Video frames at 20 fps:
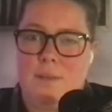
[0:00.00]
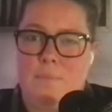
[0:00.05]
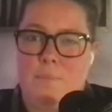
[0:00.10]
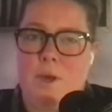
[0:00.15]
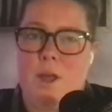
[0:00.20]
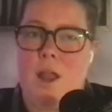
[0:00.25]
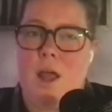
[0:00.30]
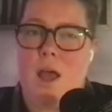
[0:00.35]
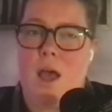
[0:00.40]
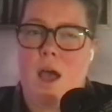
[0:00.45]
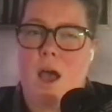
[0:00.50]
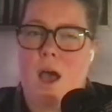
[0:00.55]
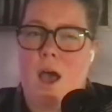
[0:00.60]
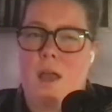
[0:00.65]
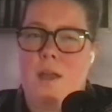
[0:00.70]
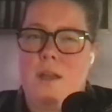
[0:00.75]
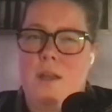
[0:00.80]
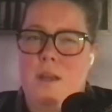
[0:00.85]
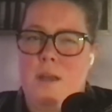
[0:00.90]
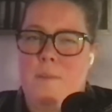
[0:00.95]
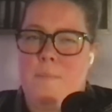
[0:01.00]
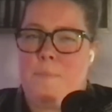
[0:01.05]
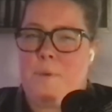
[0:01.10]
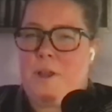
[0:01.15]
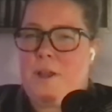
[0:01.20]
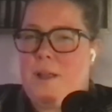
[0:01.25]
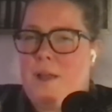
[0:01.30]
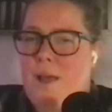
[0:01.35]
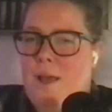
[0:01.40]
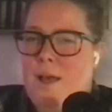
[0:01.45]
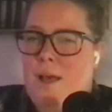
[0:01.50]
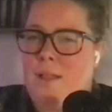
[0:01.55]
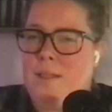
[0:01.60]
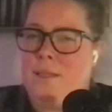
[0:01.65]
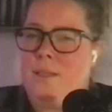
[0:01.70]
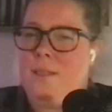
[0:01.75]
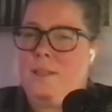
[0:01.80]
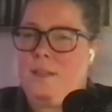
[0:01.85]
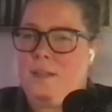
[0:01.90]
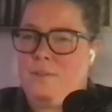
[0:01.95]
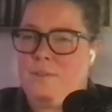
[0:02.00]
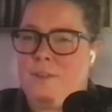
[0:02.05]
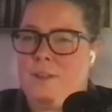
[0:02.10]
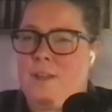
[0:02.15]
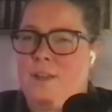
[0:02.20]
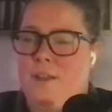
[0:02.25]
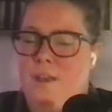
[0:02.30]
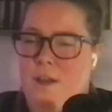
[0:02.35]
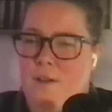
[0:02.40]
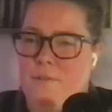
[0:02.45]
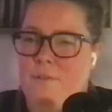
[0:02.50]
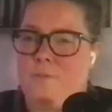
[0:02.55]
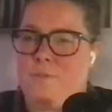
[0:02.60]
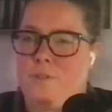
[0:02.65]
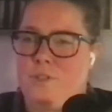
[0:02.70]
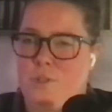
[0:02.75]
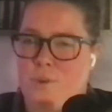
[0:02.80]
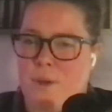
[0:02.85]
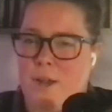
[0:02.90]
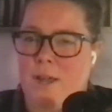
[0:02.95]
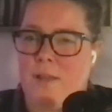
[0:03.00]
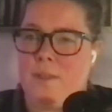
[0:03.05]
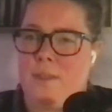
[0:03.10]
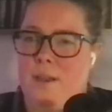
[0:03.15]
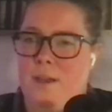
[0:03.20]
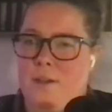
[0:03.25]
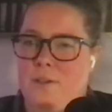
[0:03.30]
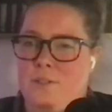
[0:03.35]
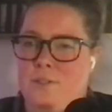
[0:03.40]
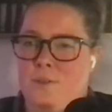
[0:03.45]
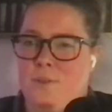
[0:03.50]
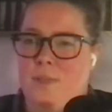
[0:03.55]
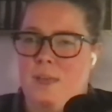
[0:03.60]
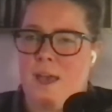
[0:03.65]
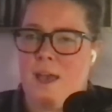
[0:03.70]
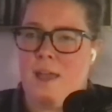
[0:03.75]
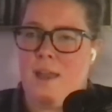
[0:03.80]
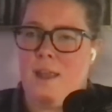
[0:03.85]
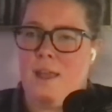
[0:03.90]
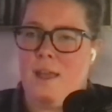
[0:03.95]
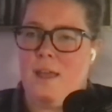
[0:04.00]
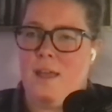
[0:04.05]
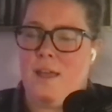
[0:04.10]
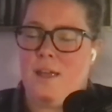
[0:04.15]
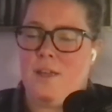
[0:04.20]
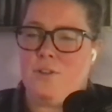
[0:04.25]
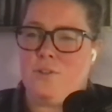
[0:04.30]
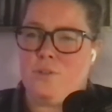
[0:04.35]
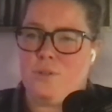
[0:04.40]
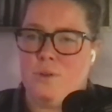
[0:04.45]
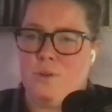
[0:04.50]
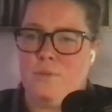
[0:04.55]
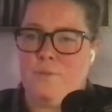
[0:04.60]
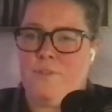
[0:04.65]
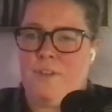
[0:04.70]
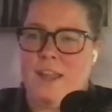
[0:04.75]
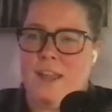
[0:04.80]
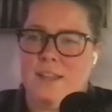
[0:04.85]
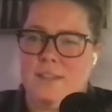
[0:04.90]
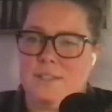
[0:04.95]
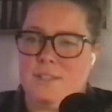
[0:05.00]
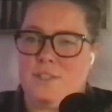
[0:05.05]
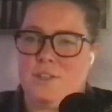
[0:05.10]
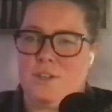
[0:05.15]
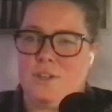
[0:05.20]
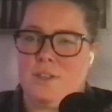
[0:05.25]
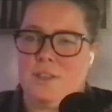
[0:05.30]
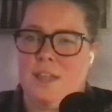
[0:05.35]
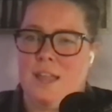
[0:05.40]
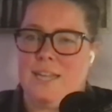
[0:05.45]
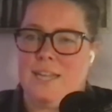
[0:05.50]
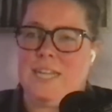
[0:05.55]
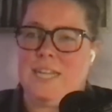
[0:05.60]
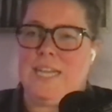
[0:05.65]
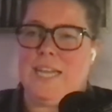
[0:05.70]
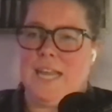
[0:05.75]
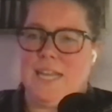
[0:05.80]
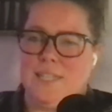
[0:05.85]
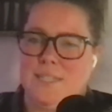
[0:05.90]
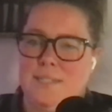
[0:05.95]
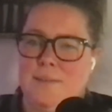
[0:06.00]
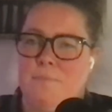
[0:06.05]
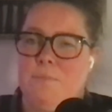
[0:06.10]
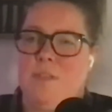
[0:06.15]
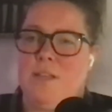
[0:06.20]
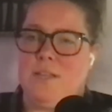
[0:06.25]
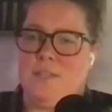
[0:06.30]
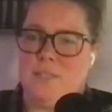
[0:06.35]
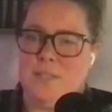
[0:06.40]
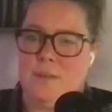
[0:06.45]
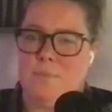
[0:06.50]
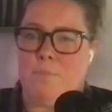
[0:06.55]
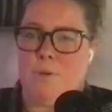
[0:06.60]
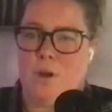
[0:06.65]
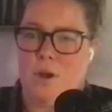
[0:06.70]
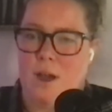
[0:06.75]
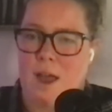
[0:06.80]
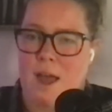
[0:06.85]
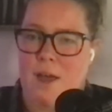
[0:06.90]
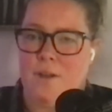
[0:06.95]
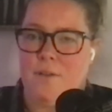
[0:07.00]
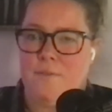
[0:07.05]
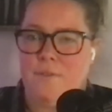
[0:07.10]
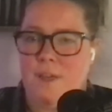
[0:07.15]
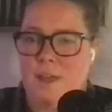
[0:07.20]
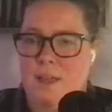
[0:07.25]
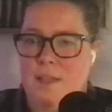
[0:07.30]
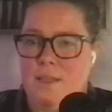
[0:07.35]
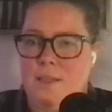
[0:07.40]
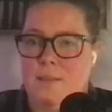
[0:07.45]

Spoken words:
but leaving enough of a trail there so that true fans could like get something deeper out of it.